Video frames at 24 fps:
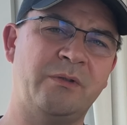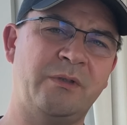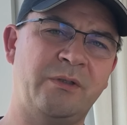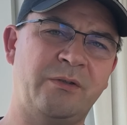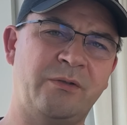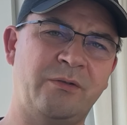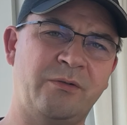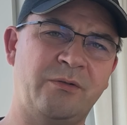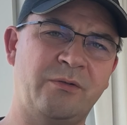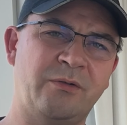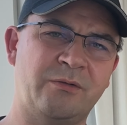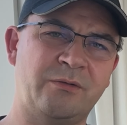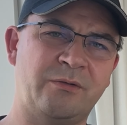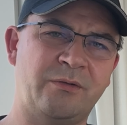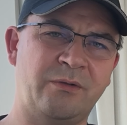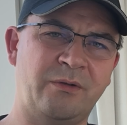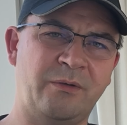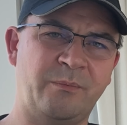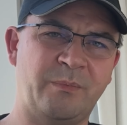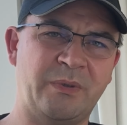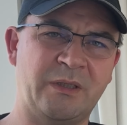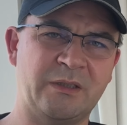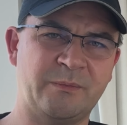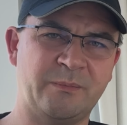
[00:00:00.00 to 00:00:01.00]
will need to go
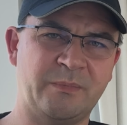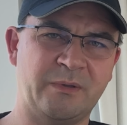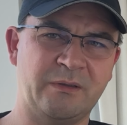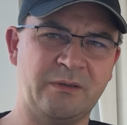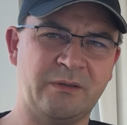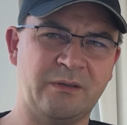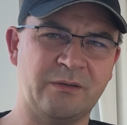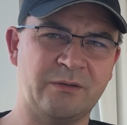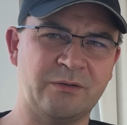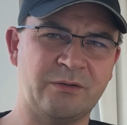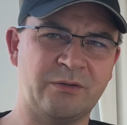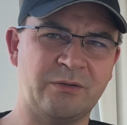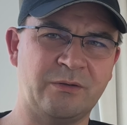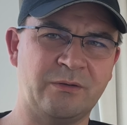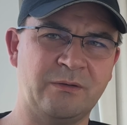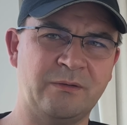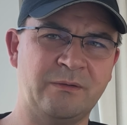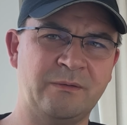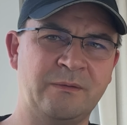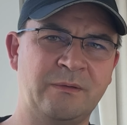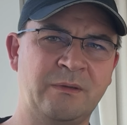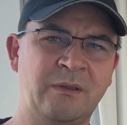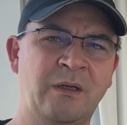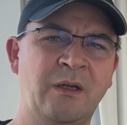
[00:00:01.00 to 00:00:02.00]
through the passport
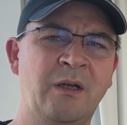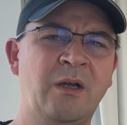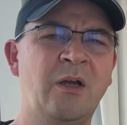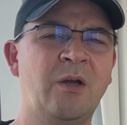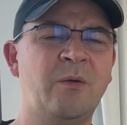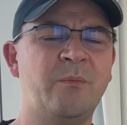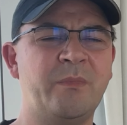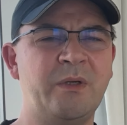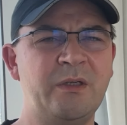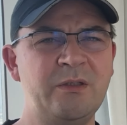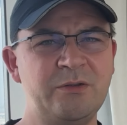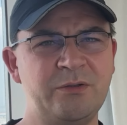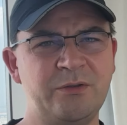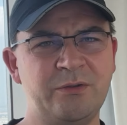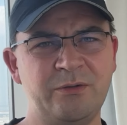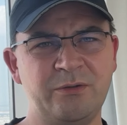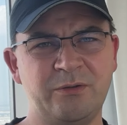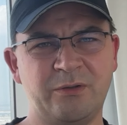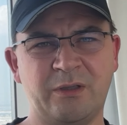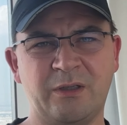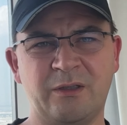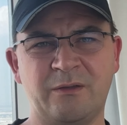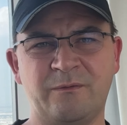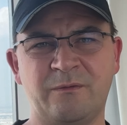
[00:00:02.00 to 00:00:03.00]
control. Make sure
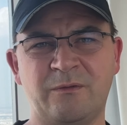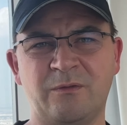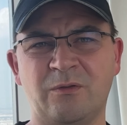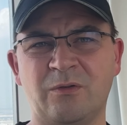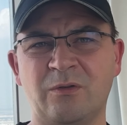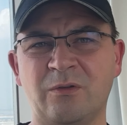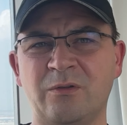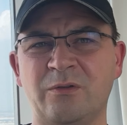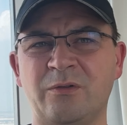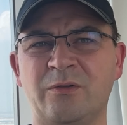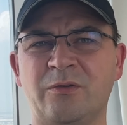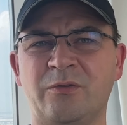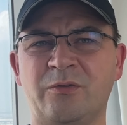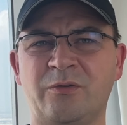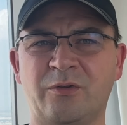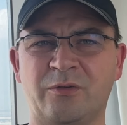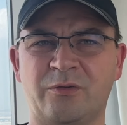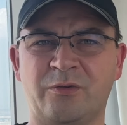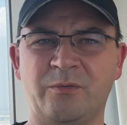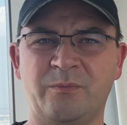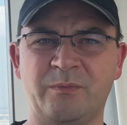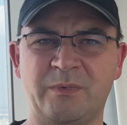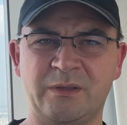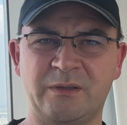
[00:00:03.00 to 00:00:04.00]
you have all your
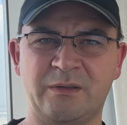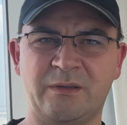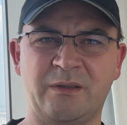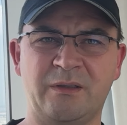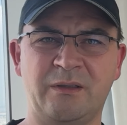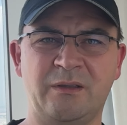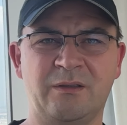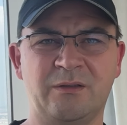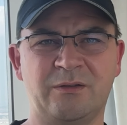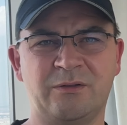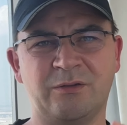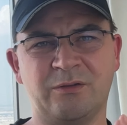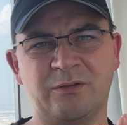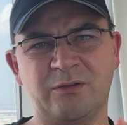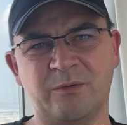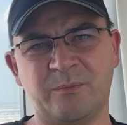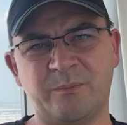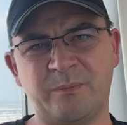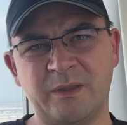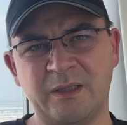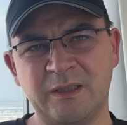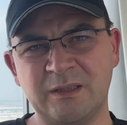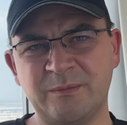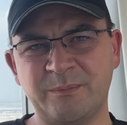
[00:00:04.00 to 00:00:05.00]
documents ready, so
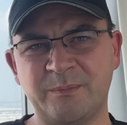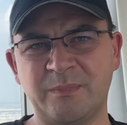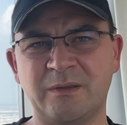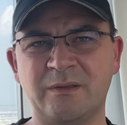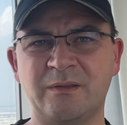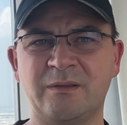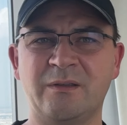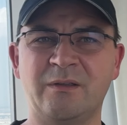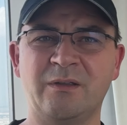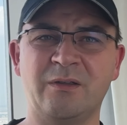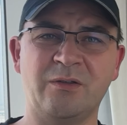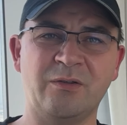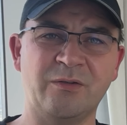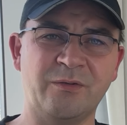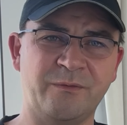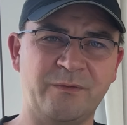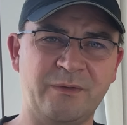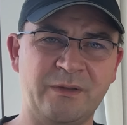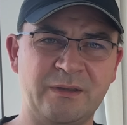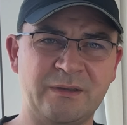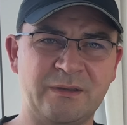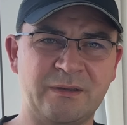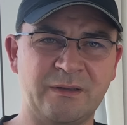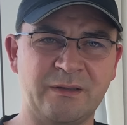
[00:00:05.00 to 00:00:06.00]
your passport, your
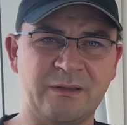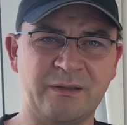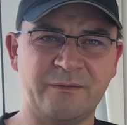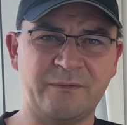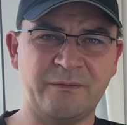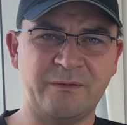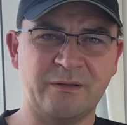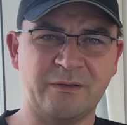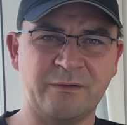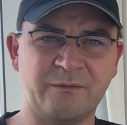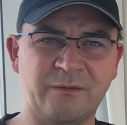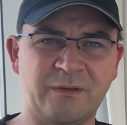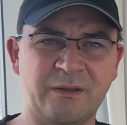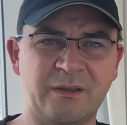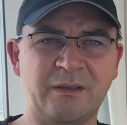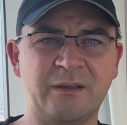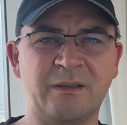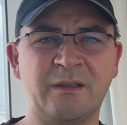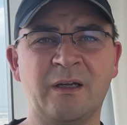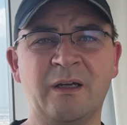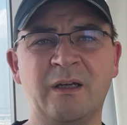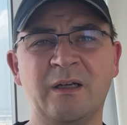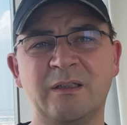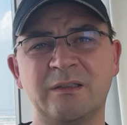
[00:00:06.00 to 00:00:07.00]
visa if
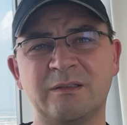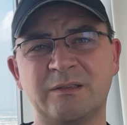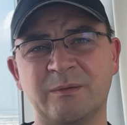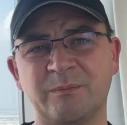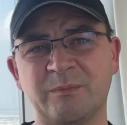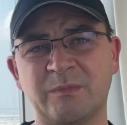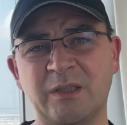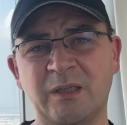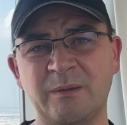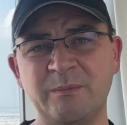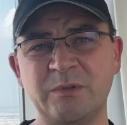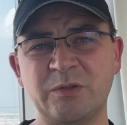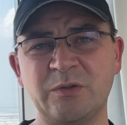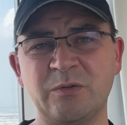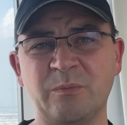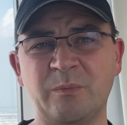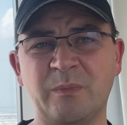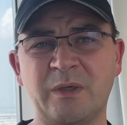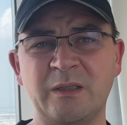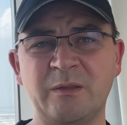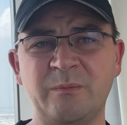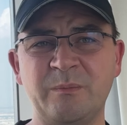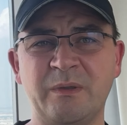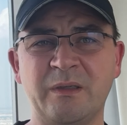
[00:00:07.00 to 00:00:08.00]
required. Sometimes you
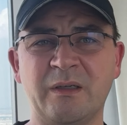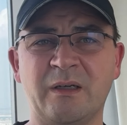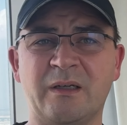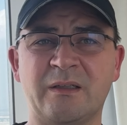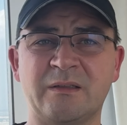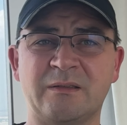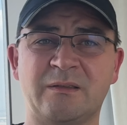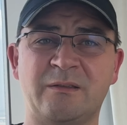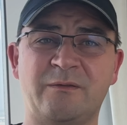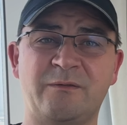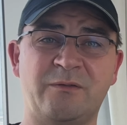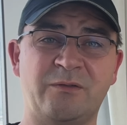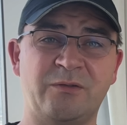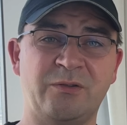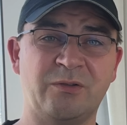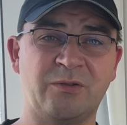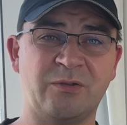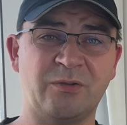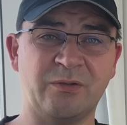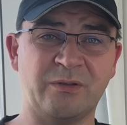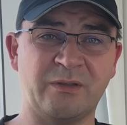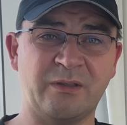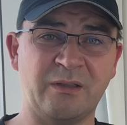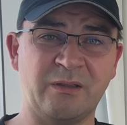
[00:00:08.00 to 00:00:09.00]
might be asked for
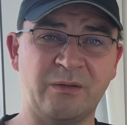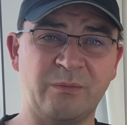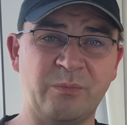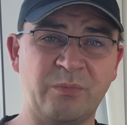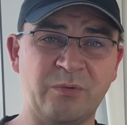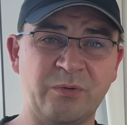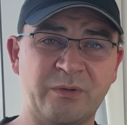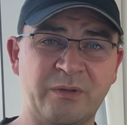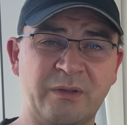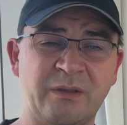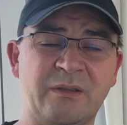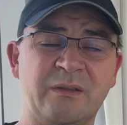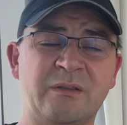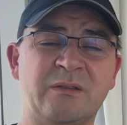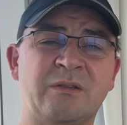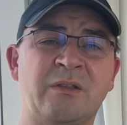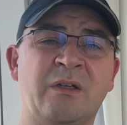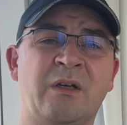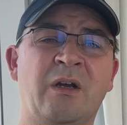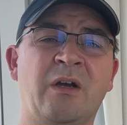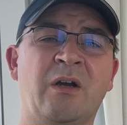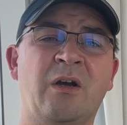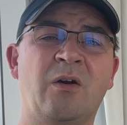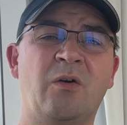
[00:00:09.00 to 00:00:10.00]
your hotel
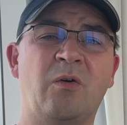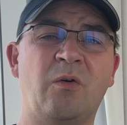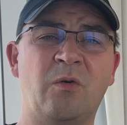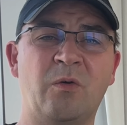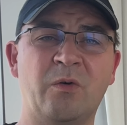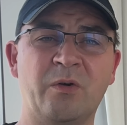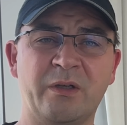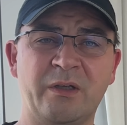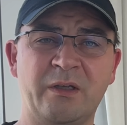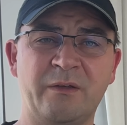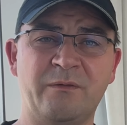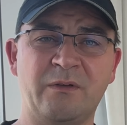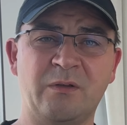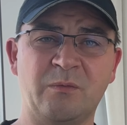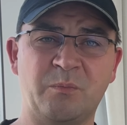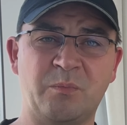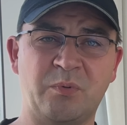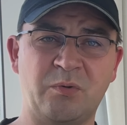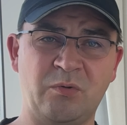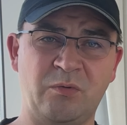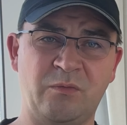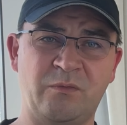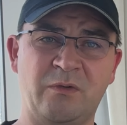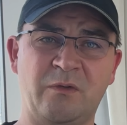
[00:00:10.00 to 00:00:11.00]
bookings or even
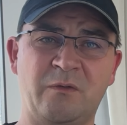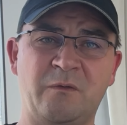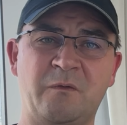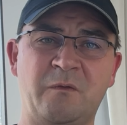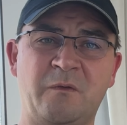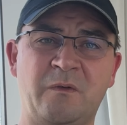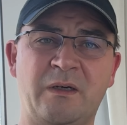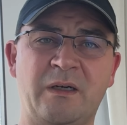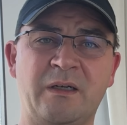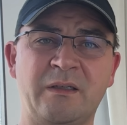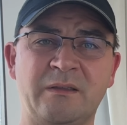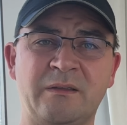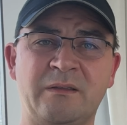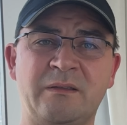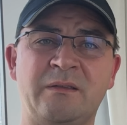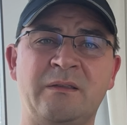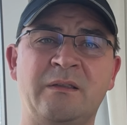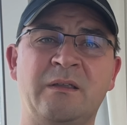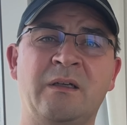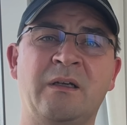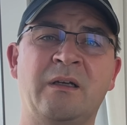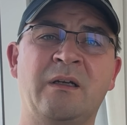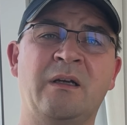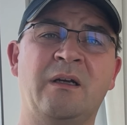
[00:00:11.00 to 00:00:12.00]
proof of
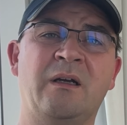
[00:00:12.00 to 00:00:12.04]
funds